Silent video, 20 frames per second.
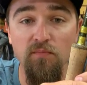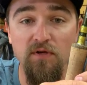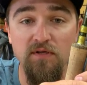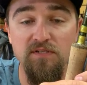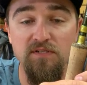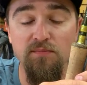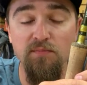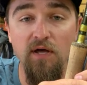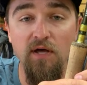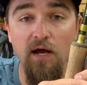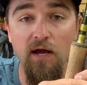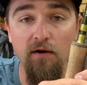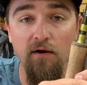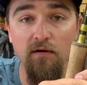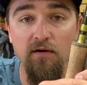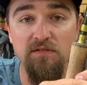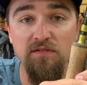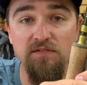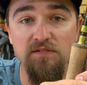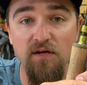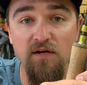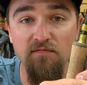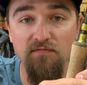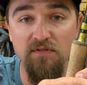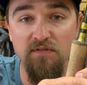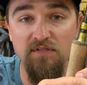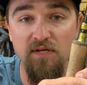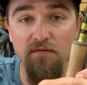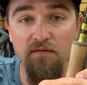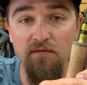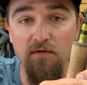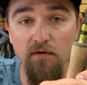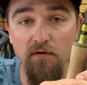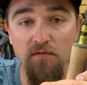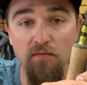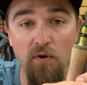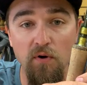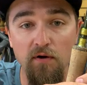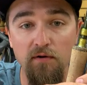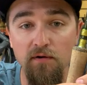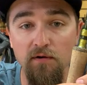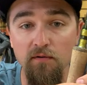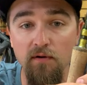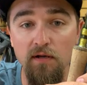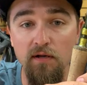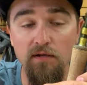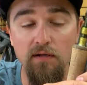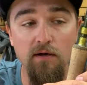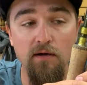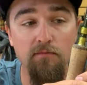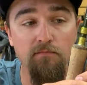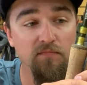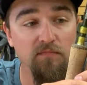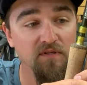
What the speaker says: like some of the higher end stuff that's out there on the market right now.